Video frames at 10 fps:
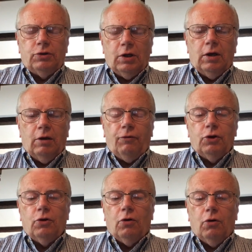say if we
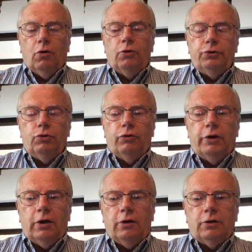don't hold to
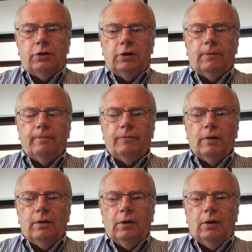inerrancy,
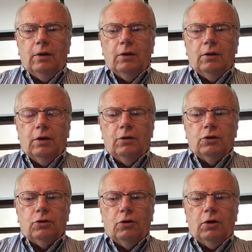then
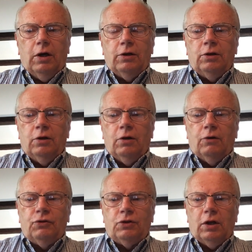this whole idea
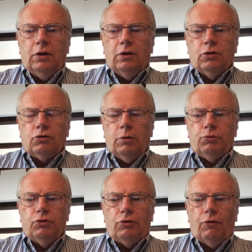of studying the
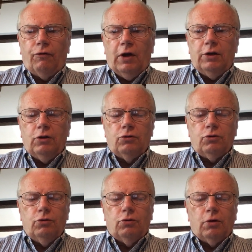scriptures and finding
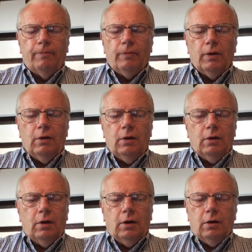truth
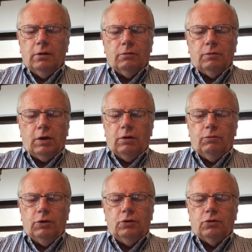uh, can
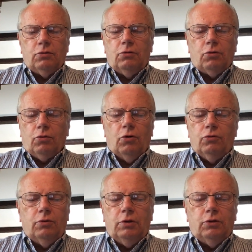be just
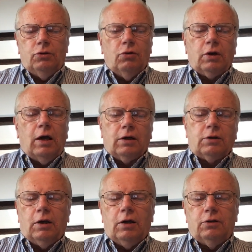thrown into a cocked
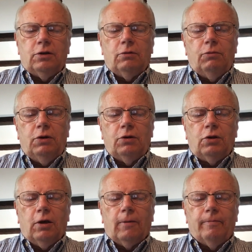hat. It doesn't mean a
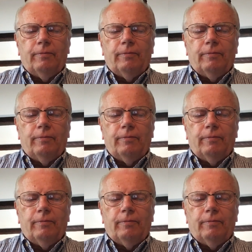thing.